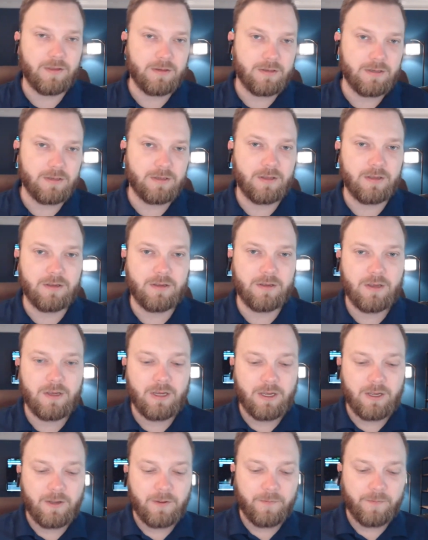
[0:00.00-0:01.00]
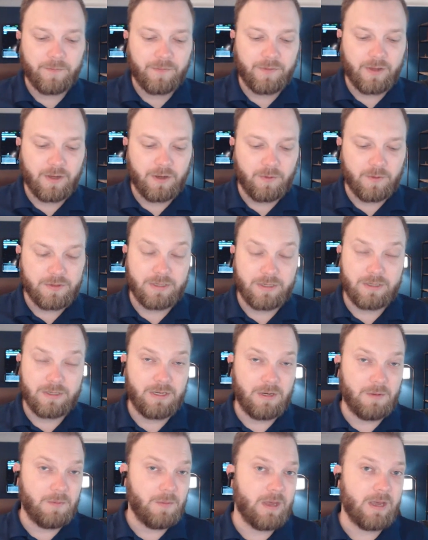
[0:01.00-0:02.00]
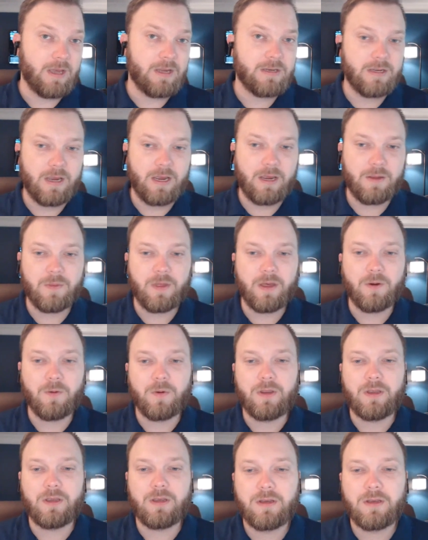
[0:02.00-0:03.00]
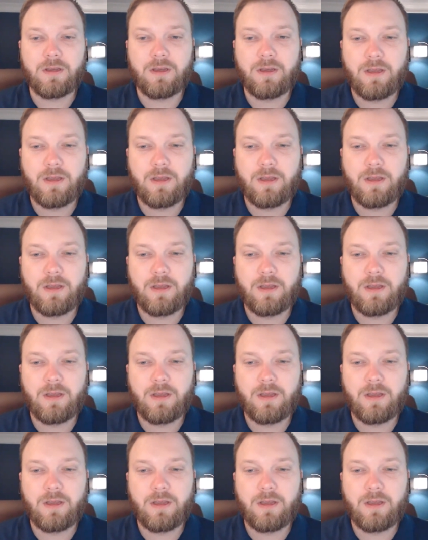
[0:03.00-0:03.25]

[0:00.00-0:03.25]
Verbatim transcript: This is was the CBS game that week.